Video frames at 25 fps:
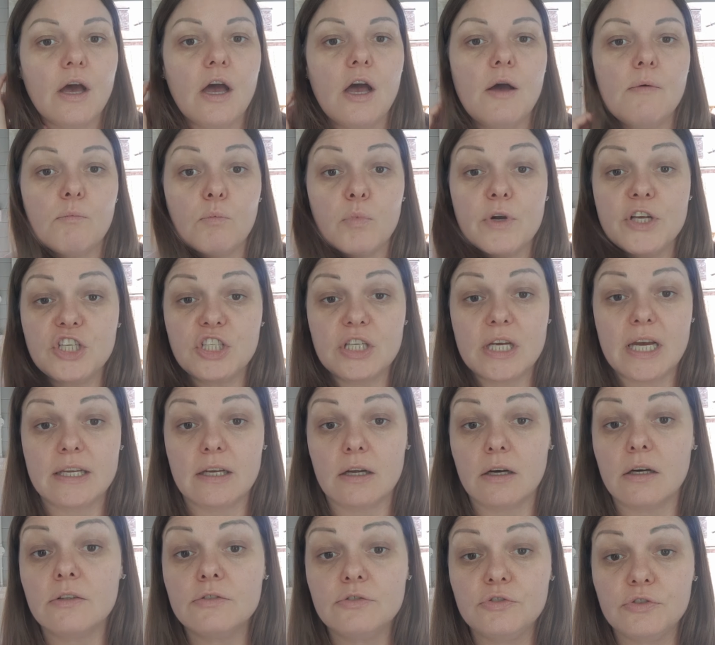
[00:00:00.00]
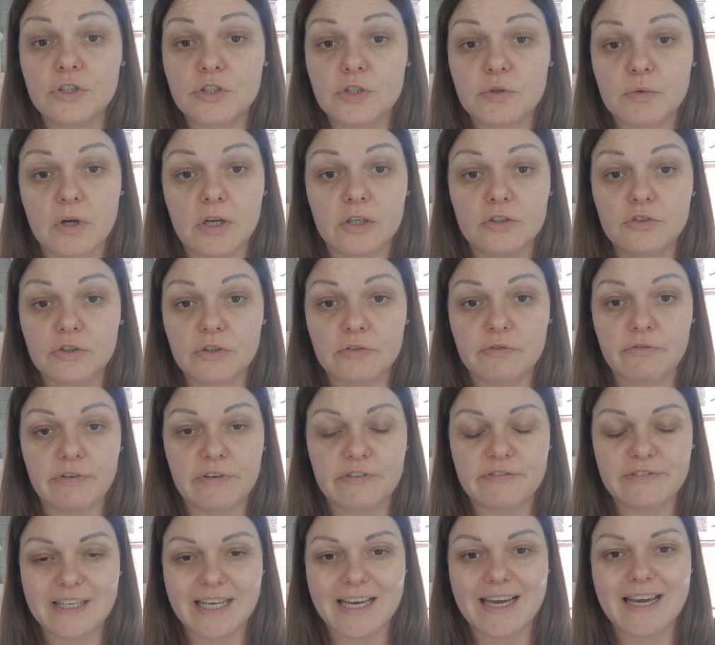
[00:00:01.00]
we shed 100 to
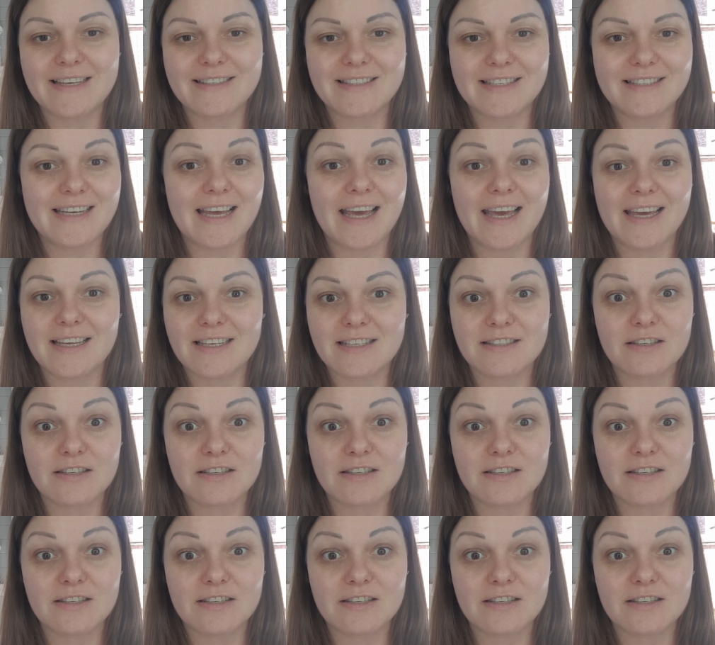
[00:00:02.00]
150 hairs a day,